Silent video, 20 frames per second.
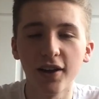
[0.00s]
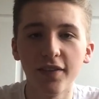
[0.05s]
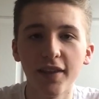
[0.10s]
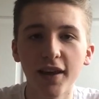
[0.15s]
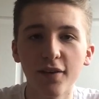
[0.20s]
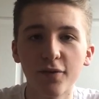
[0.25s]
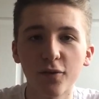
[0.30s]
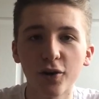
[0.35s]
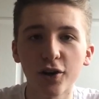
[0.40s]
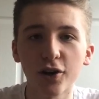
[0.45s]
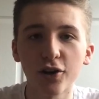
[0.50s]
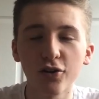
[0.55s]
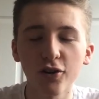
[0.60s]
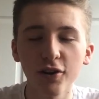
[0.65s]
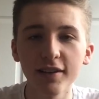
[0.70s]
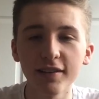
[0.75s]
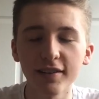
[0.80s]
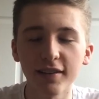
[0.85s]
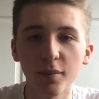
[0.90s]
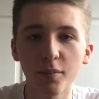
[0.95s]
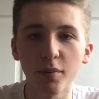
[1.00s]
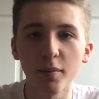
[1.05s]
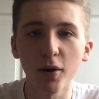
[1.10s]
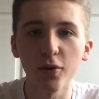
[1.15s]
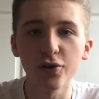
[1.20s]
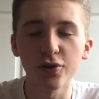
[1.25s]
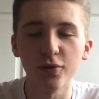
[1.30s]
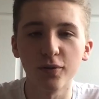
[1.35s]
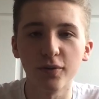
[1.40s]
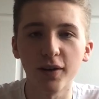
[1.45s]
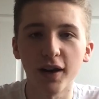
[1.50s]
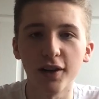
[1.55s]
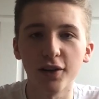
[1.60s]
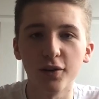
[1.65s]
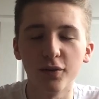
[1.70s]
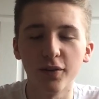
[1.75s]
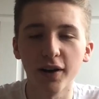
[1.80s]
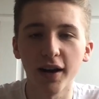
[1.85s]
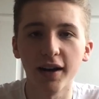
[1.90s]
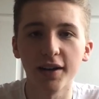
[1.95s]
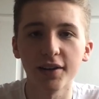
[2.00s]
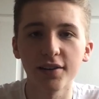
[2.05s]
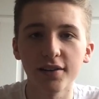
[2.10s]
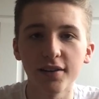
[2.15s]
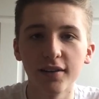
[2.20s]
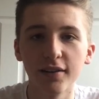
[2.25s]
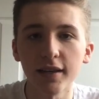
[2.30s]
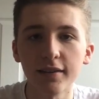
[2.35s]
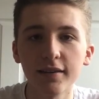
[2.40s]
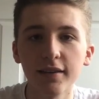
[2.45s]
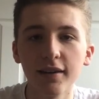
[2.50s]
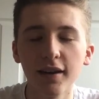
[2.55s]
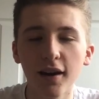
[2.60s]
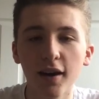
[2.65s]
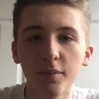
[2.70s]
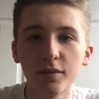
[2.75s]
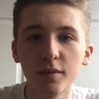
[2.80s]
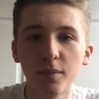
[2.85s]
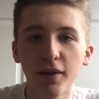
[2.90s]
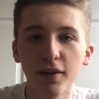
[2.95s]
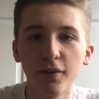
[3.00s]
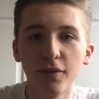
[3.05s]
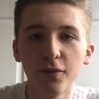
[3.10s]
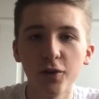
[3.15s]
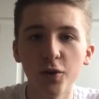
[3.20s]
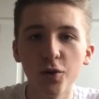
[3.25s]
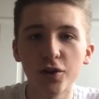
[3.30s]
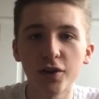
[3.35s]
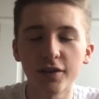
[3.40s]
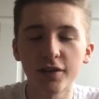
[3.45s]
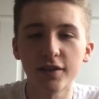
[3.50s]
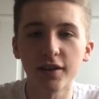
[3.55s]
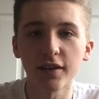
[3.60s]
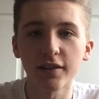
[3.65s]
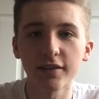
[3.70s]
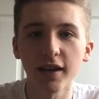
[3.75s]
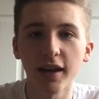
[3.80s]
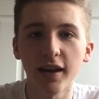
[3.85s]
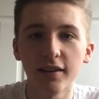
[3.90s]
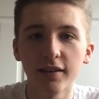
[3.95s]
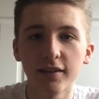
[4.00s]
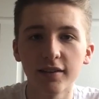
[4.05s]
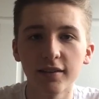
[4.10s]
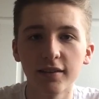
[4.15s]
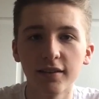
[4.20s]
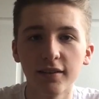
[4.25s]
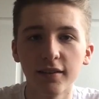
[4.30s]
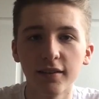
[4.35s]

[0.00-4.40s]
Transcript: and therefore increasing the promotional value of Hatched, setting it up to be a future success.